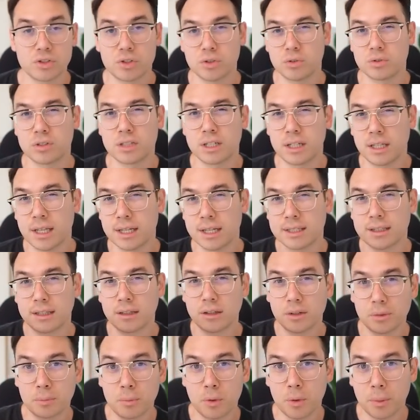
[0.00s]
So to collect a
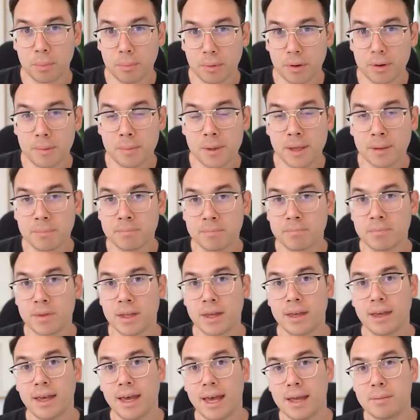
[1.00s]
little more premium
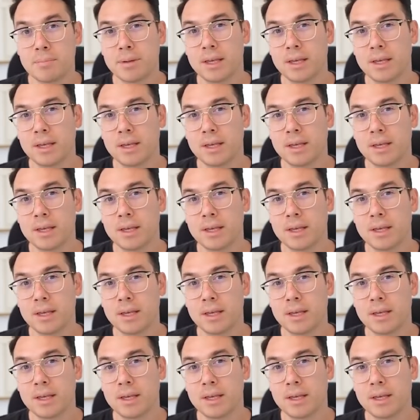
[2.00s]
and